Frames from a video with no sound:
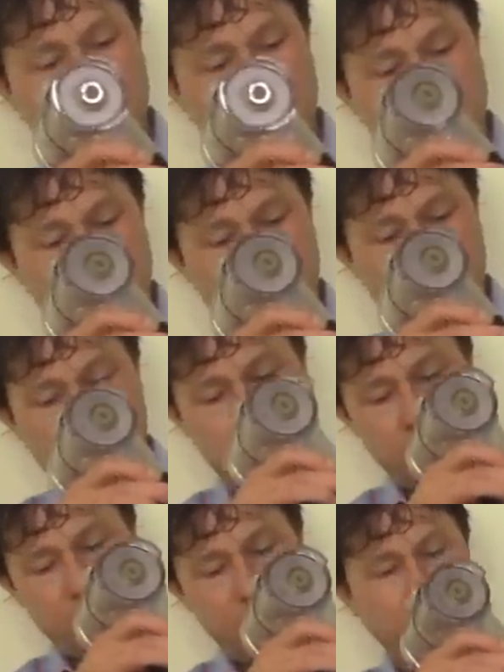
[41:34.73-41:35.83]
M nine
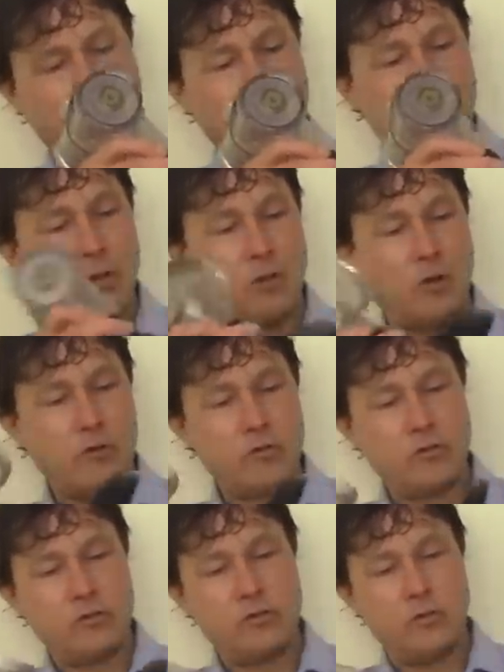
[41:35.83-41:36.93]
hundred is a tad bit larger
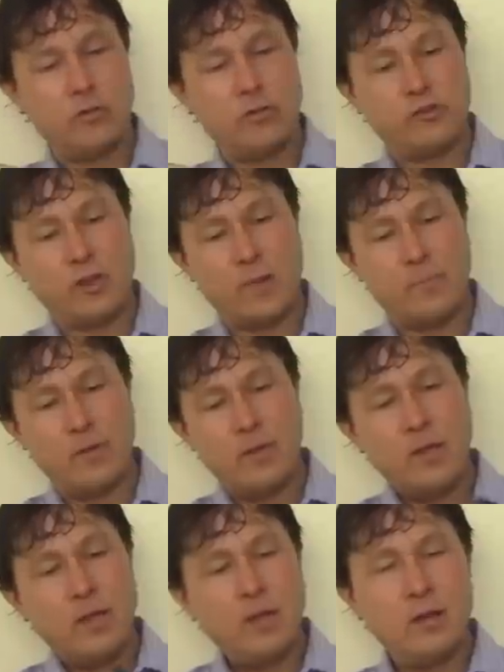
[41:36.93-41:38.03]
just due to the shape.
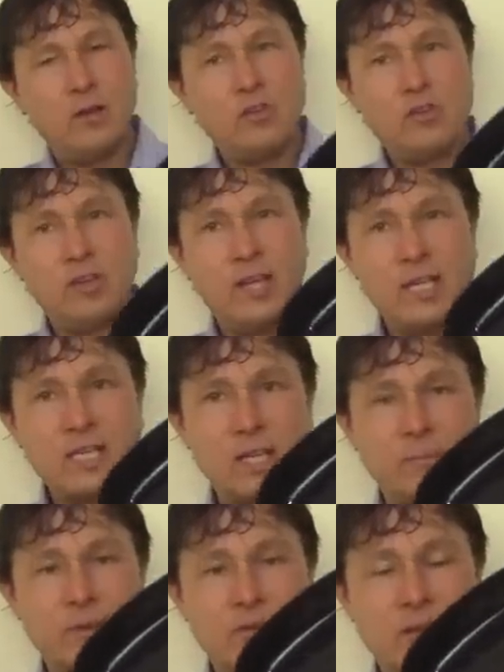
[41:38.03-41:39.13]
In addition, it's a
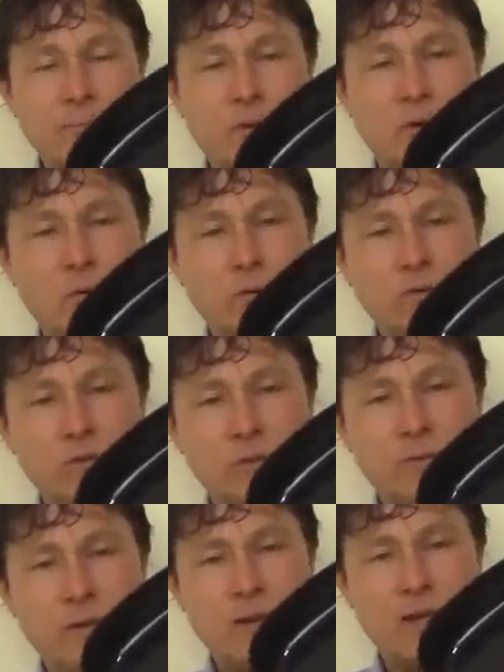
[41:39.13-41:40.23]
little bit deeper, which is a
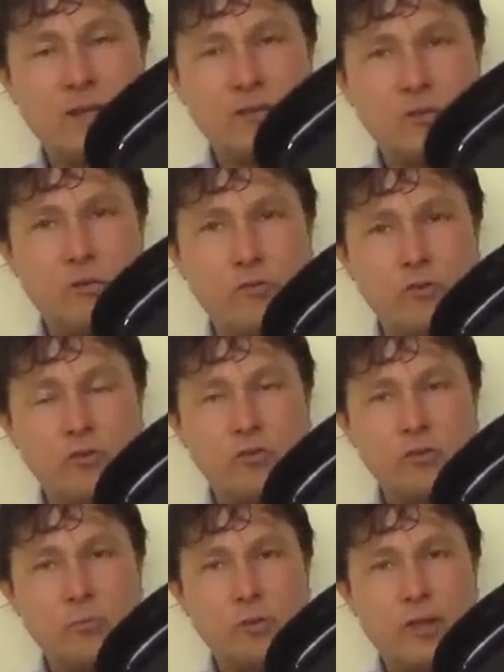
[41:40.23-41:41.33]
little bit nice. So if you're
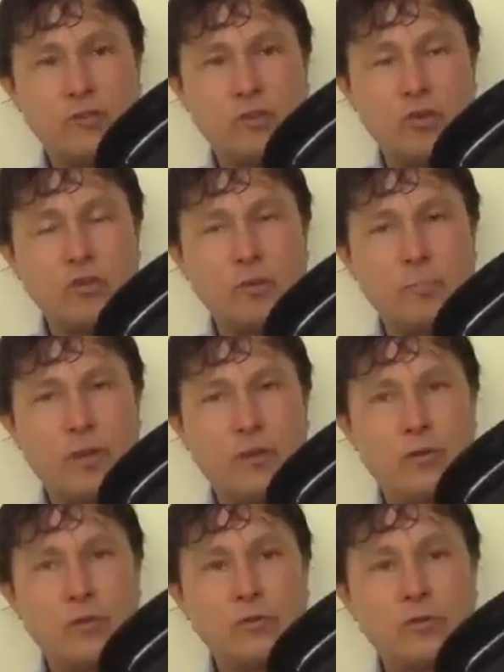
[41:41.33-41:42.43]
juicing something like cherry
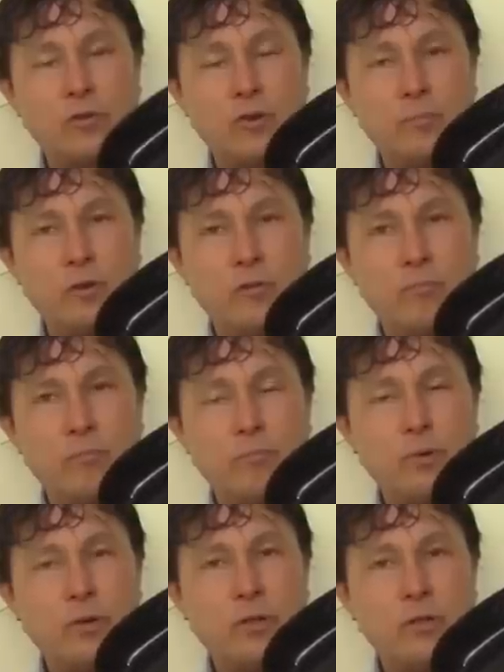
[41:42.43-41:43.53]
tomatoes, or going to be
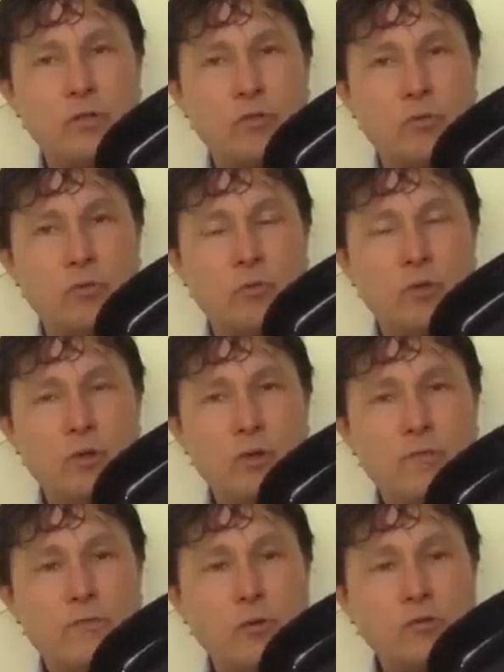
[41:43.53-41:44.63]
putting through
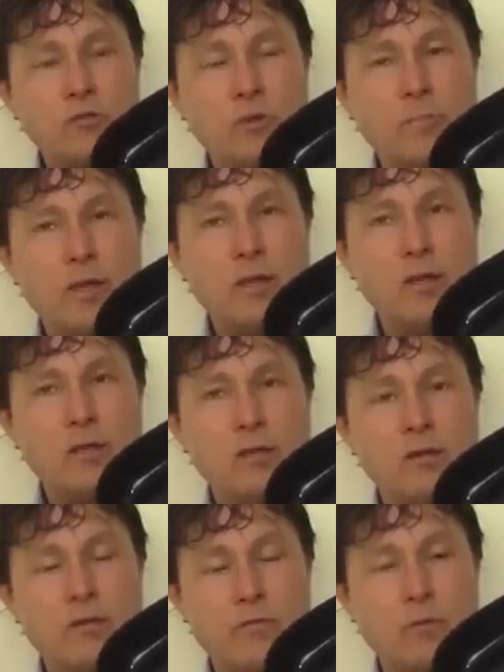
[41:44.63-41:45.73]
frozen sorbet
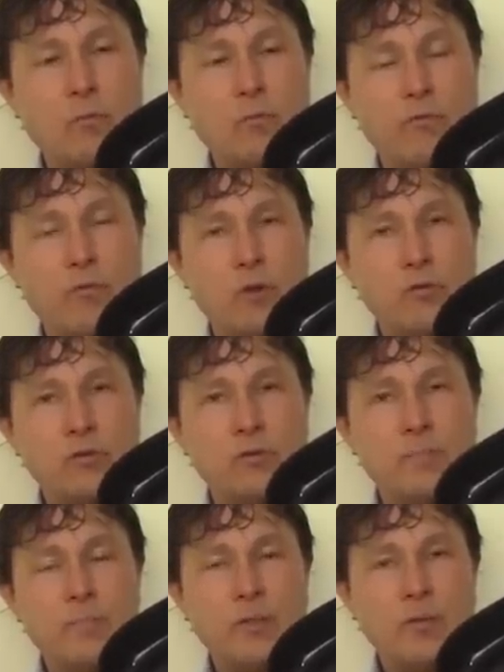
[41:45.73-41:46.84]
or fr frozen